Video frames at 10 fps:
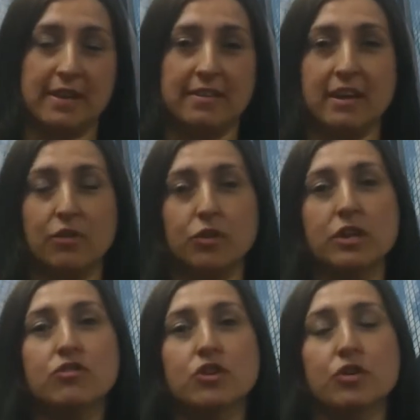and telephone
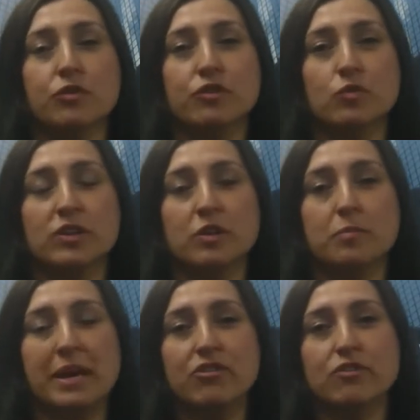interviews with the
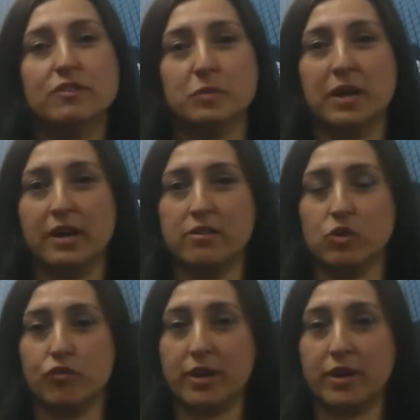major suppliers of